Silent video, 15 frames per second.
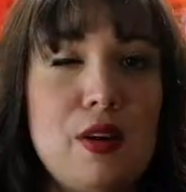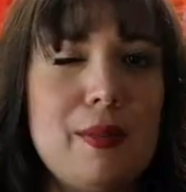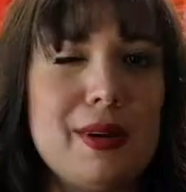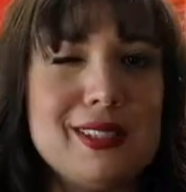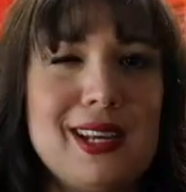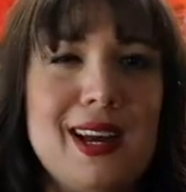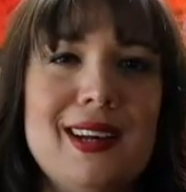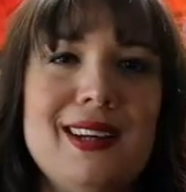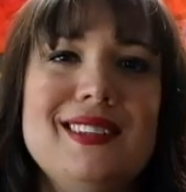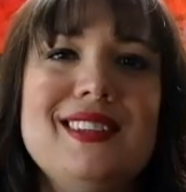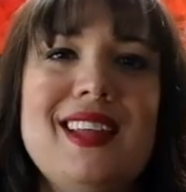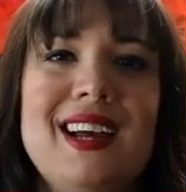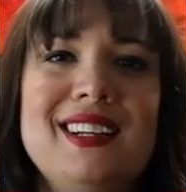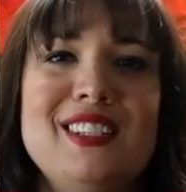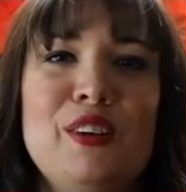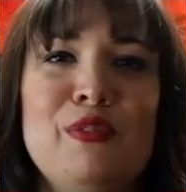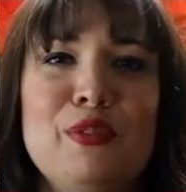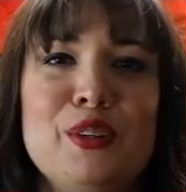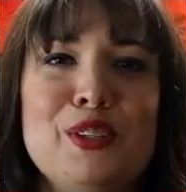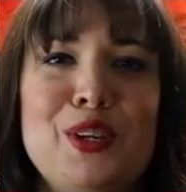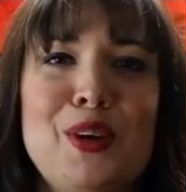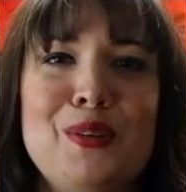I'm excited that Del
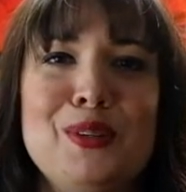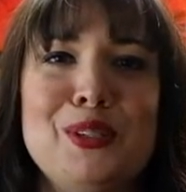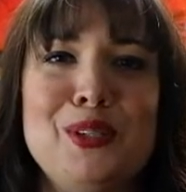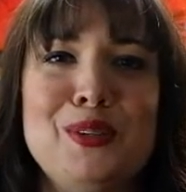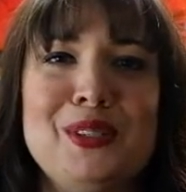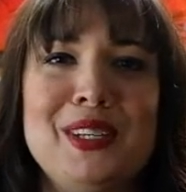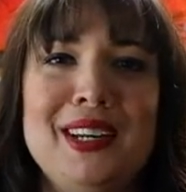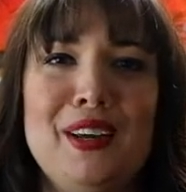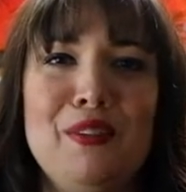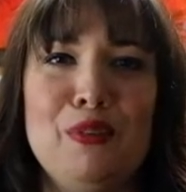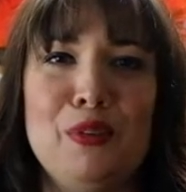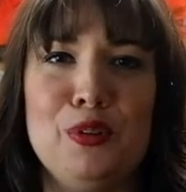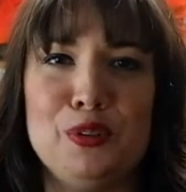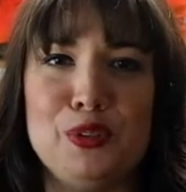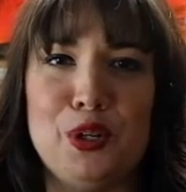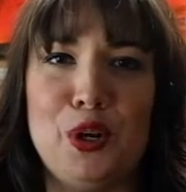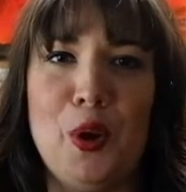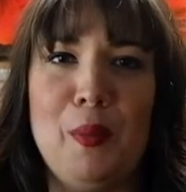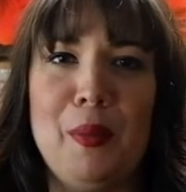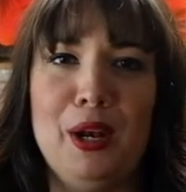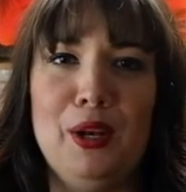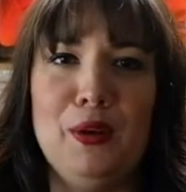Frisco is using it for their
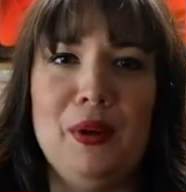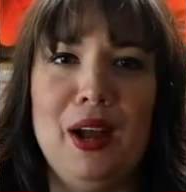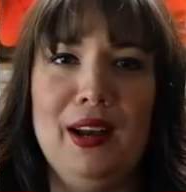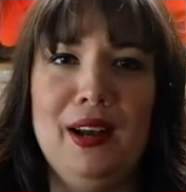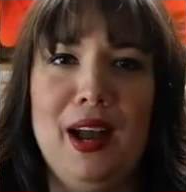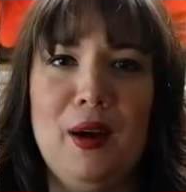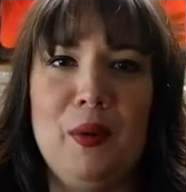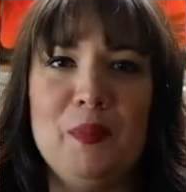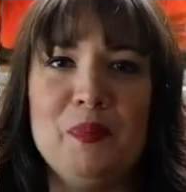to-go menu right now.